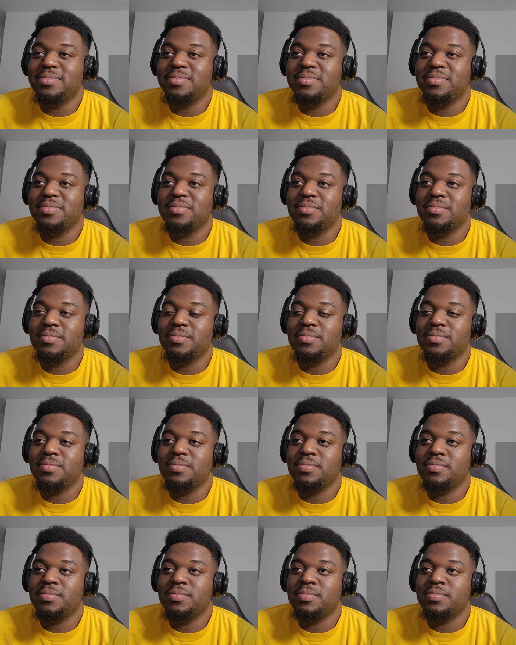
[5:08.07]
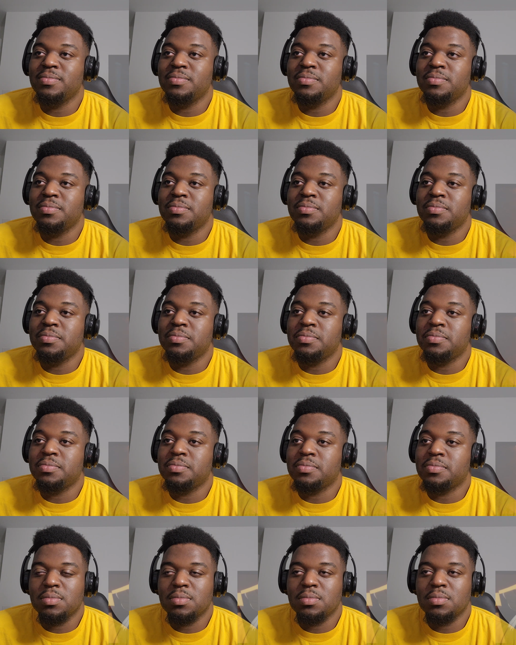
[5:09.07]

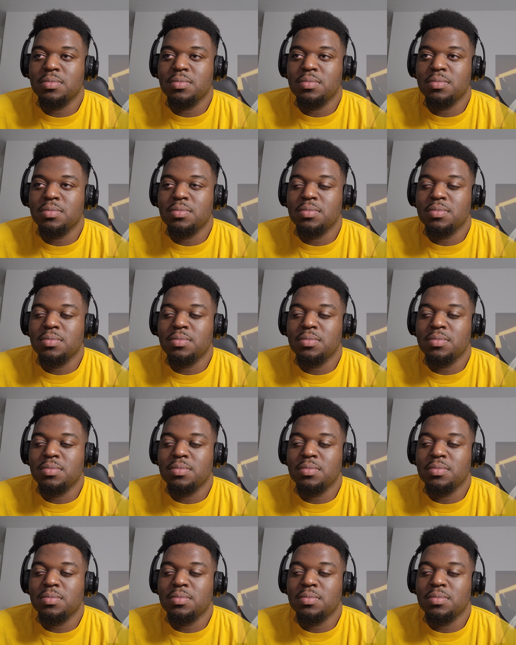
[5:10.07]
[no speech]